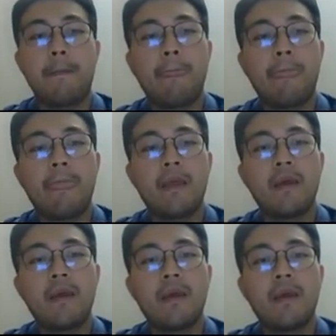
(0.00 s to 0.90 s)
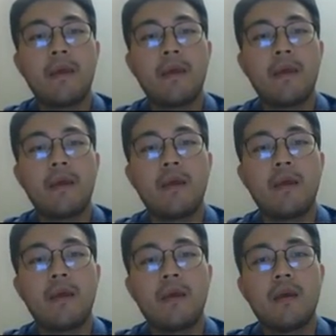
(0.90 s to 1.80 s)

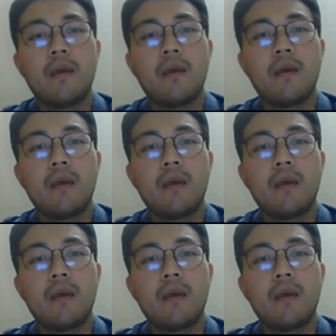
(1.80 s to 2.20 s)
(silence)